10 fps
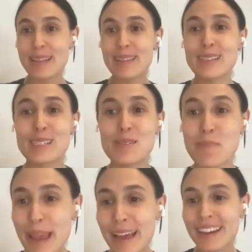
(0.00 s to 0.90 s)
in the
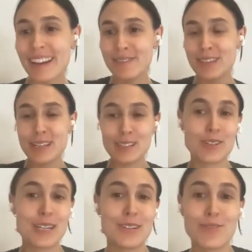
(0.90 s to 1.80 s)
span of the
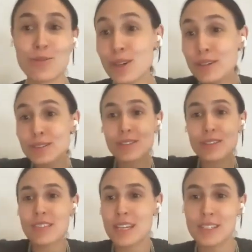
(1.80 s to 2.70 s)
history of the world or
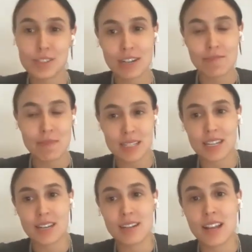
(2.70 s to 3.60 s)
even the history of
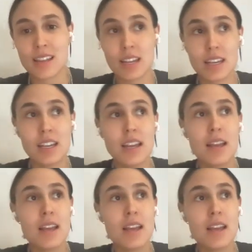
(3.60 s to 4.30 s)
medicine. And I think